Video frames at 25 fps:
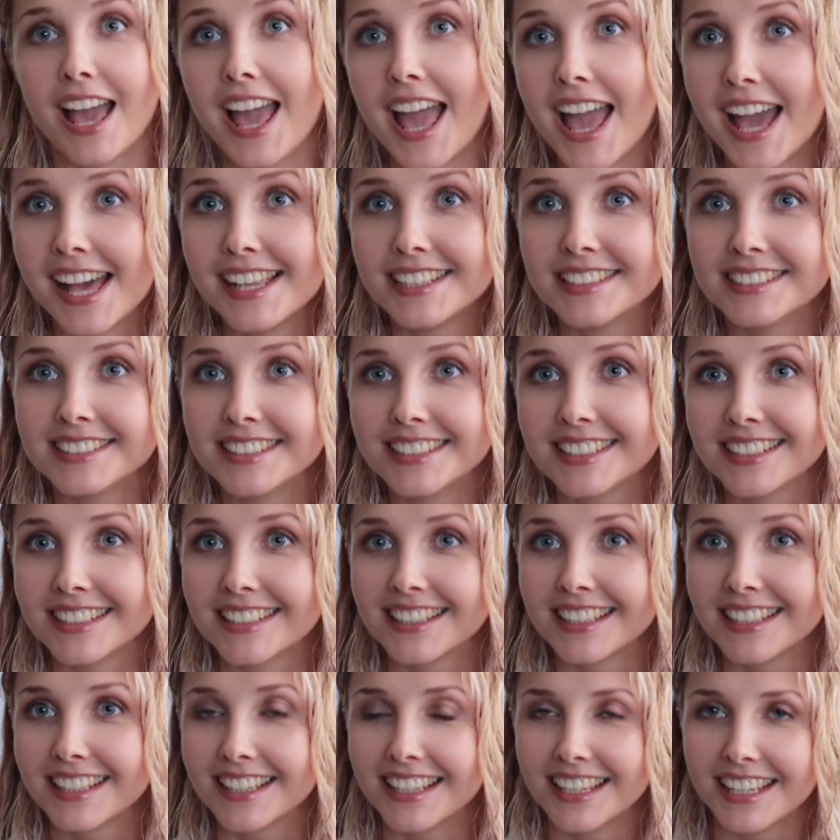And
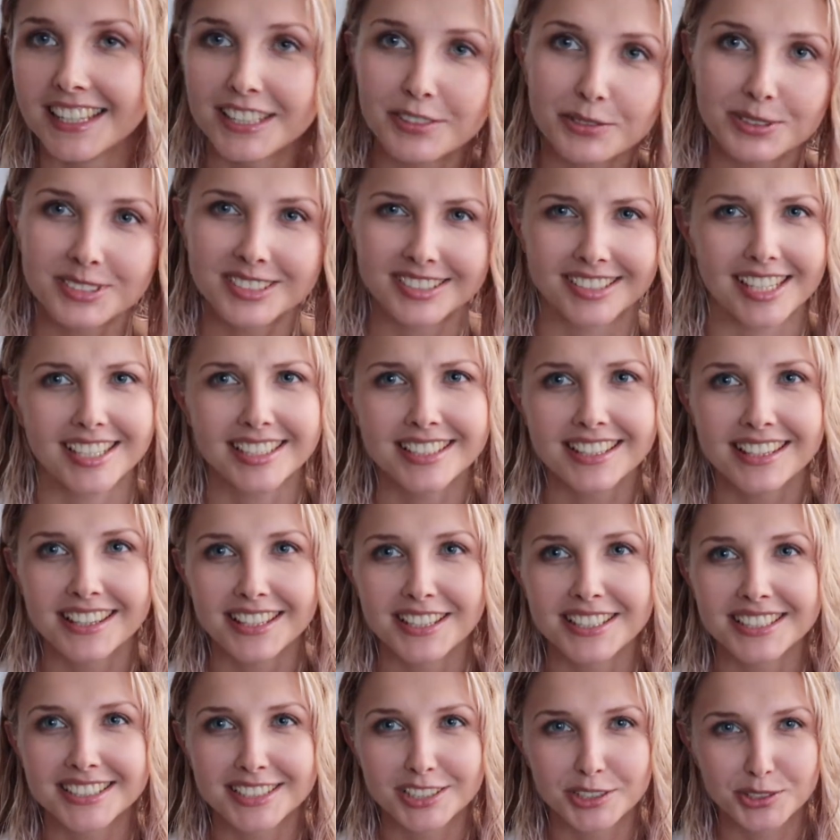it will
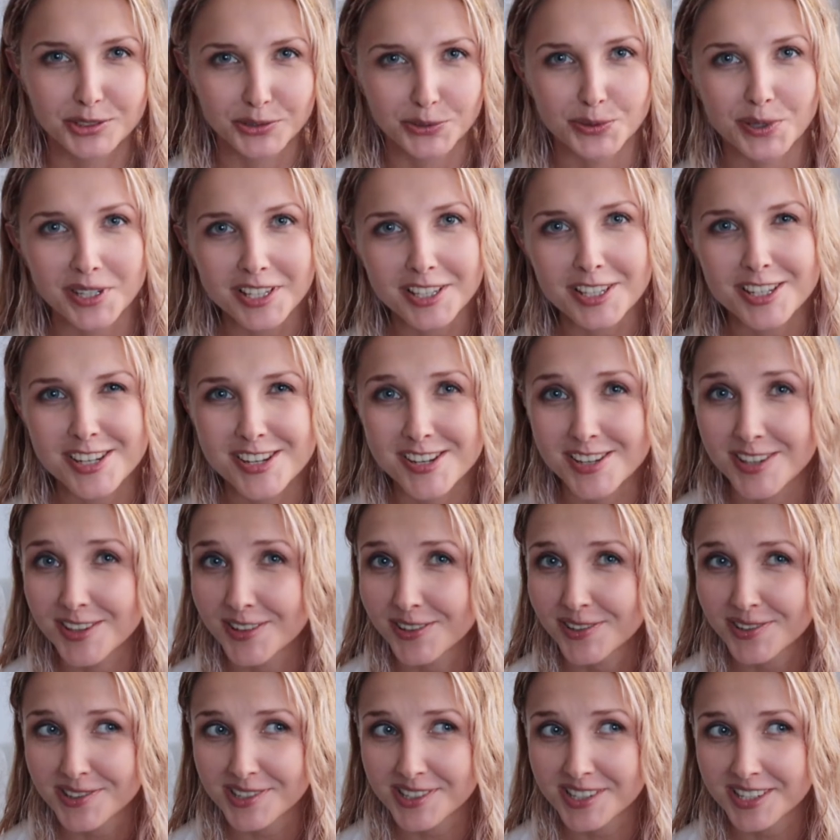suddenly switch
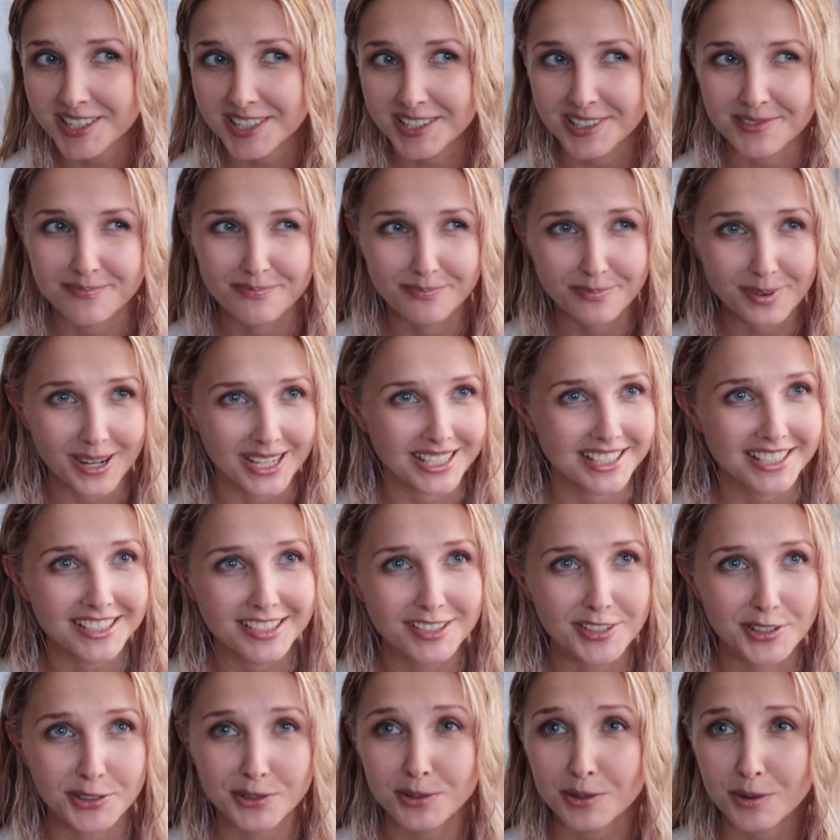your body
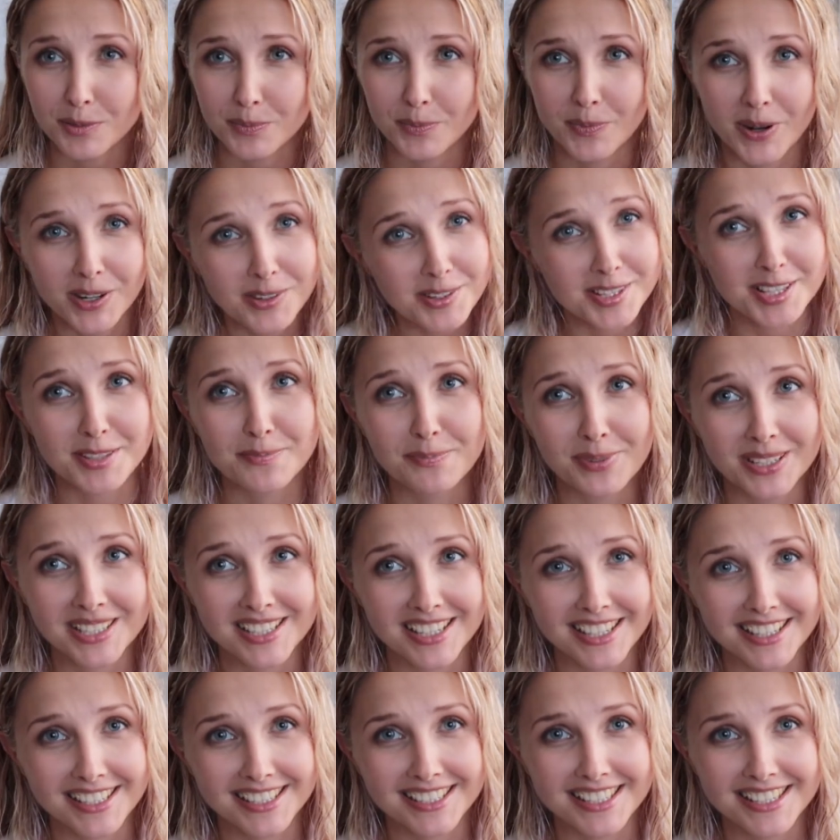to
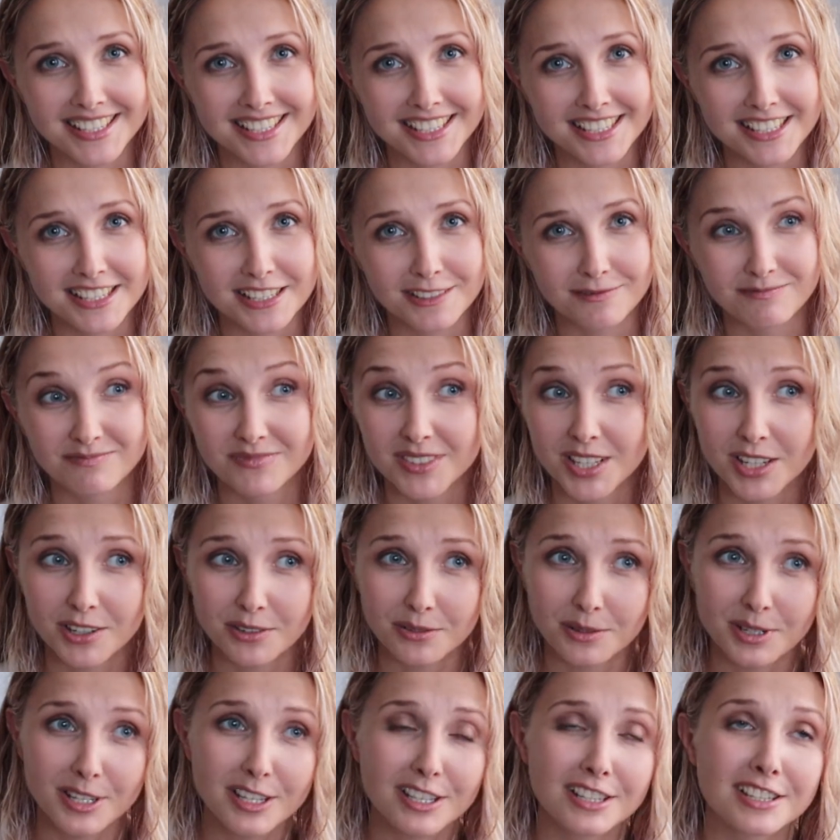parasympathetic system,
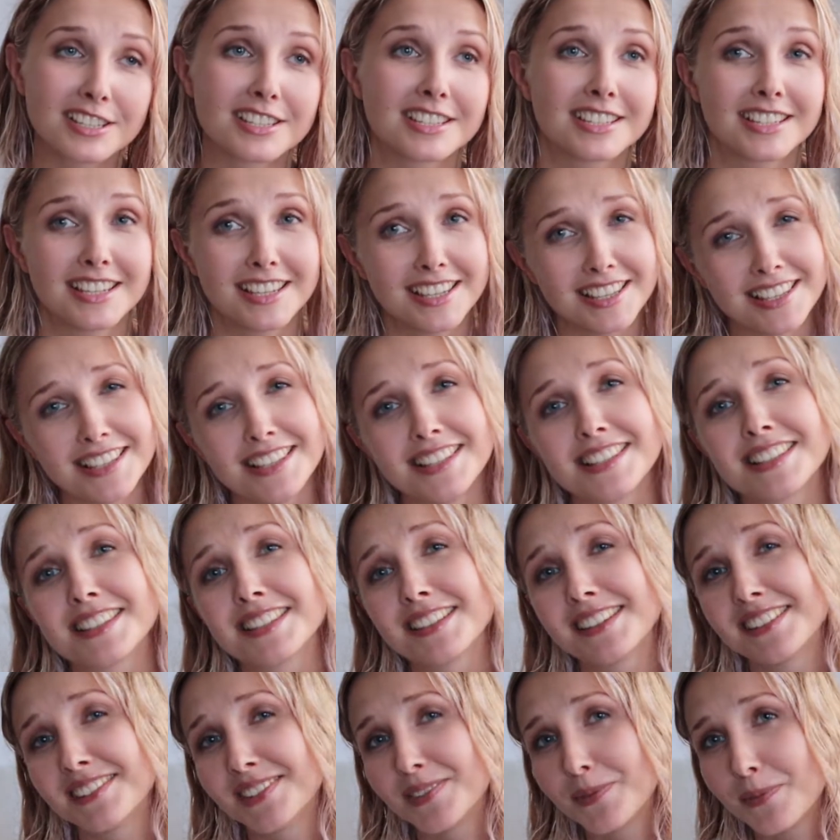which
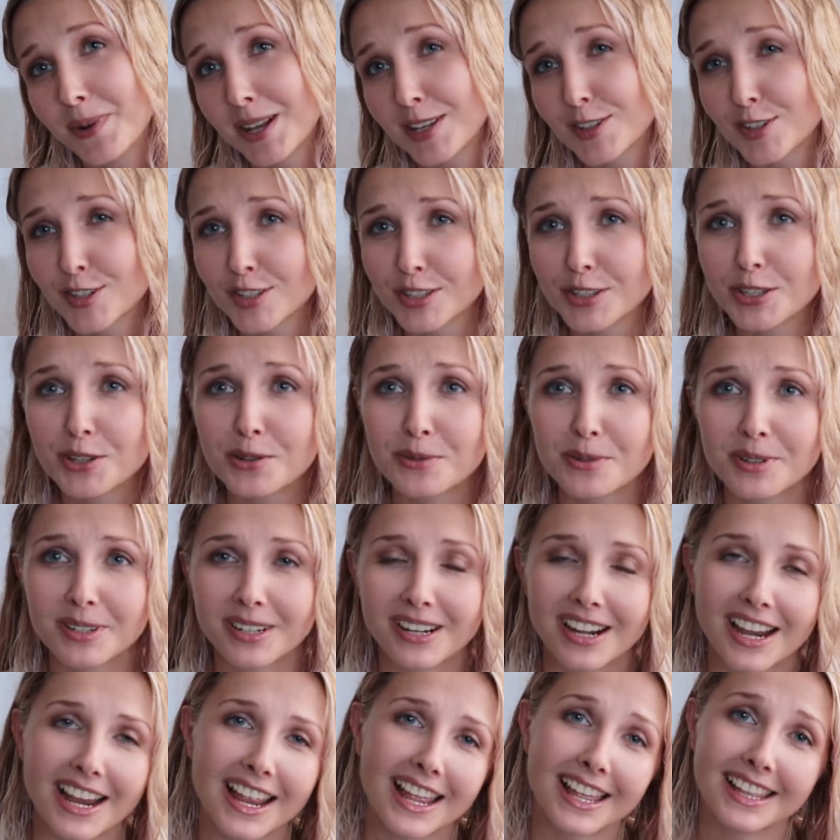is much
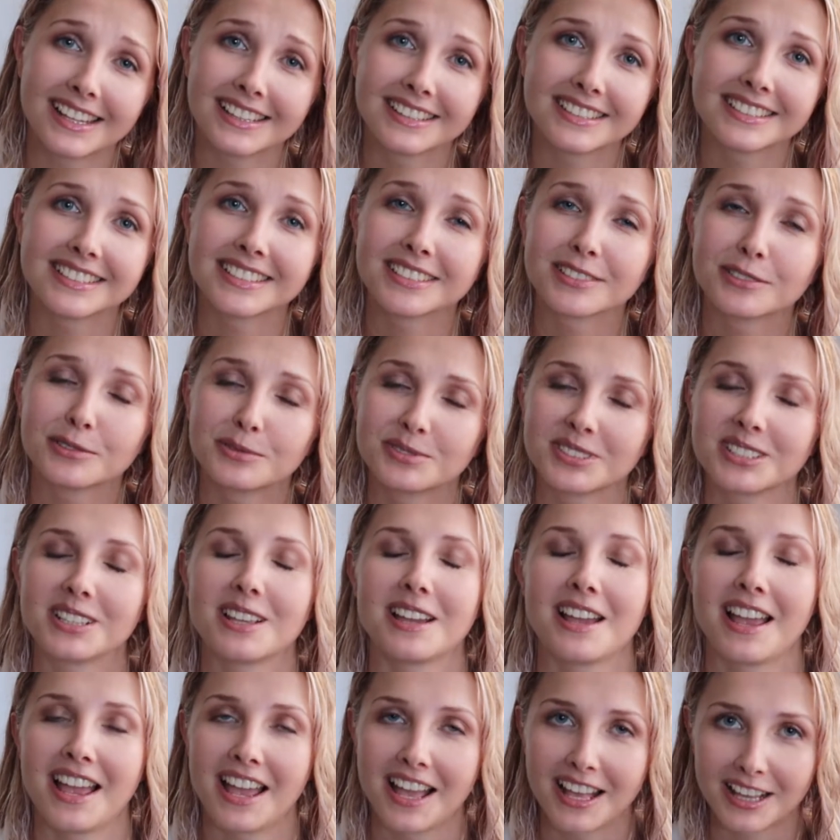slower and will
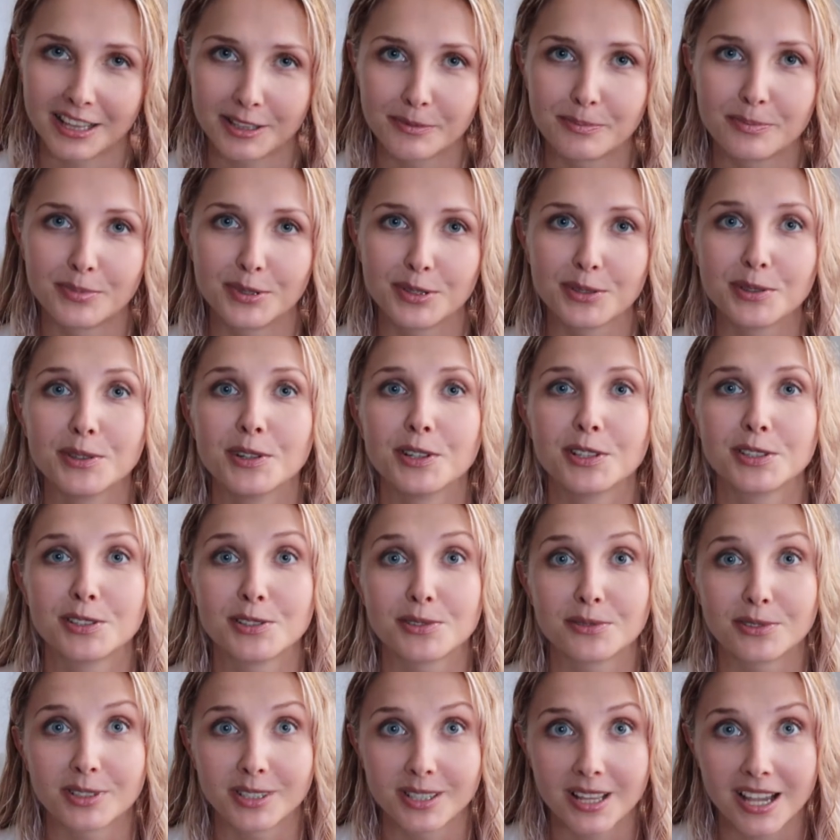help you
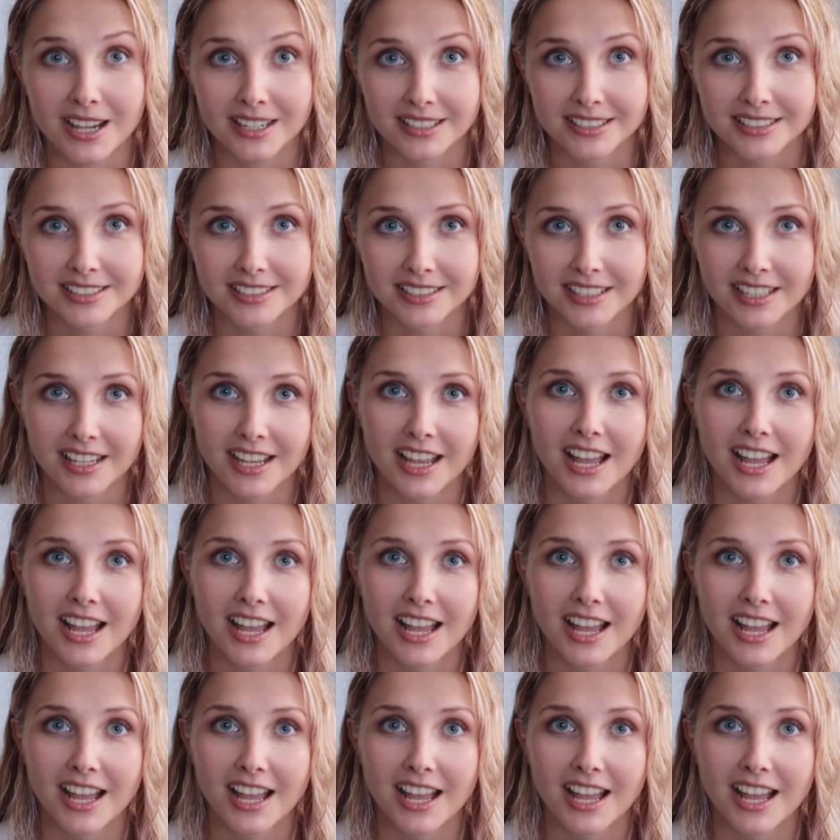to relax.